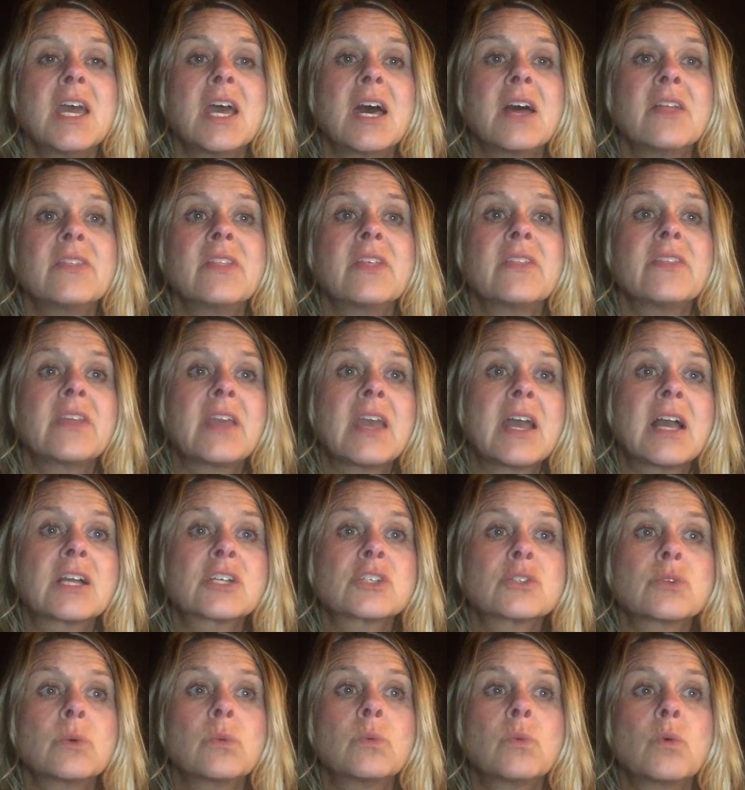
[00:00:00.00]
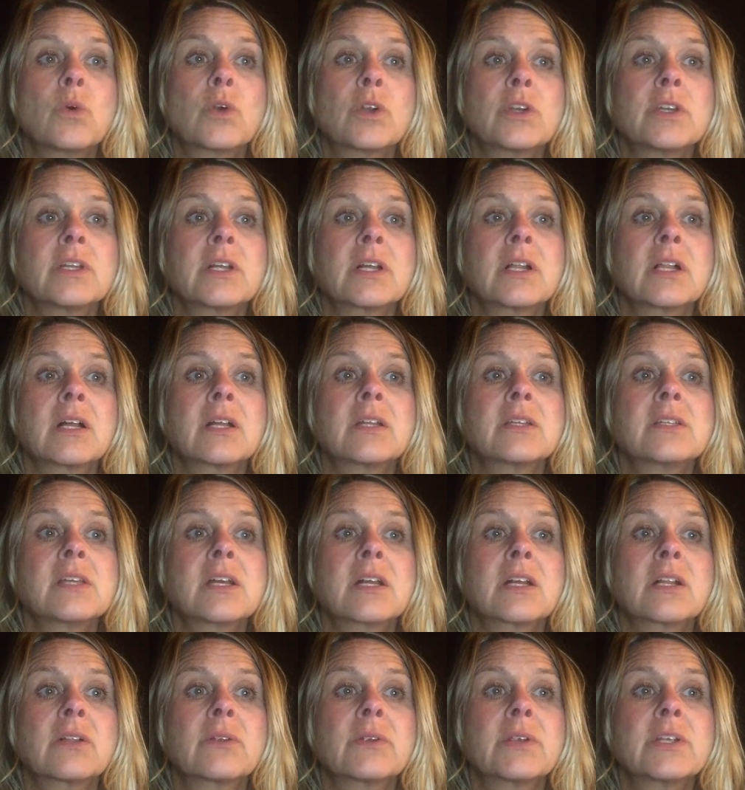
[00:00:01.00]
and then the actual war
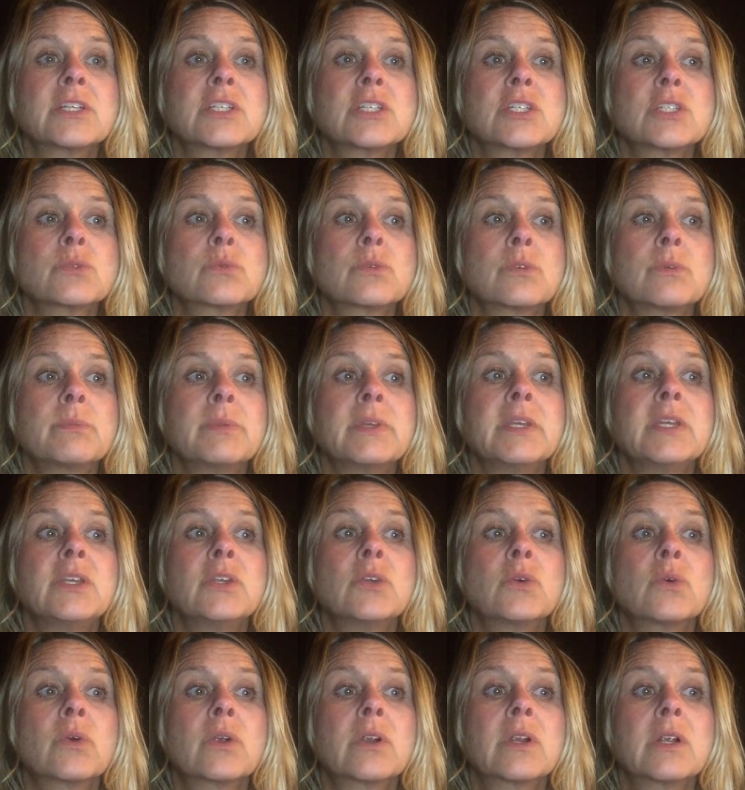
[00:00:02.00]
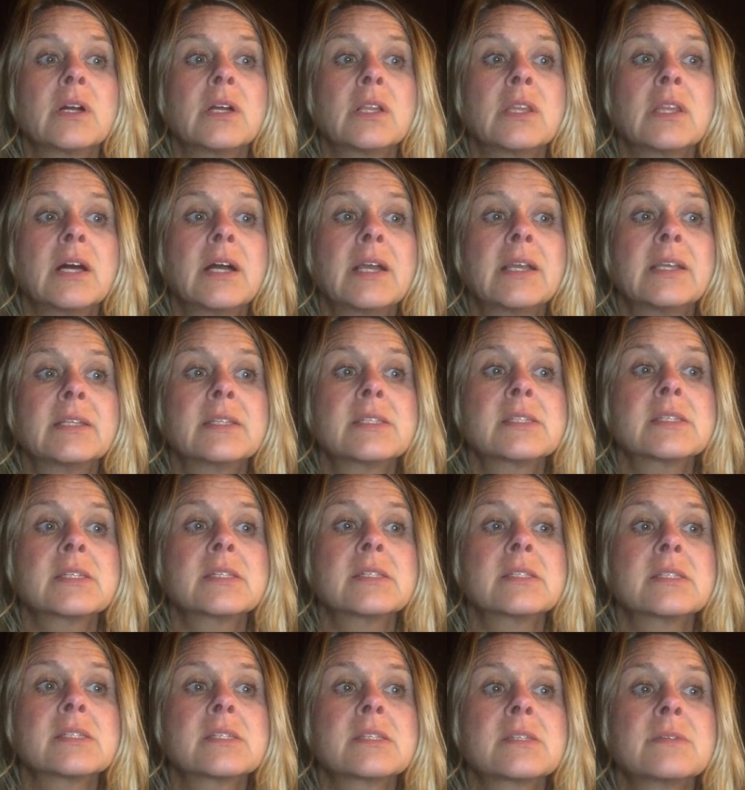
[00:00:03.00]
declarations would be your
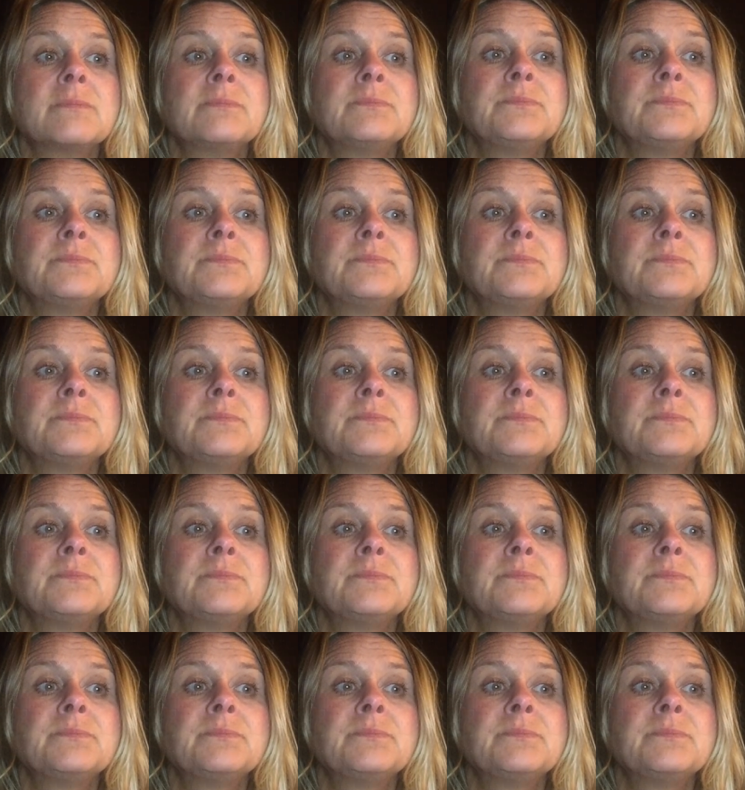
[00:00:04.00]
alliances.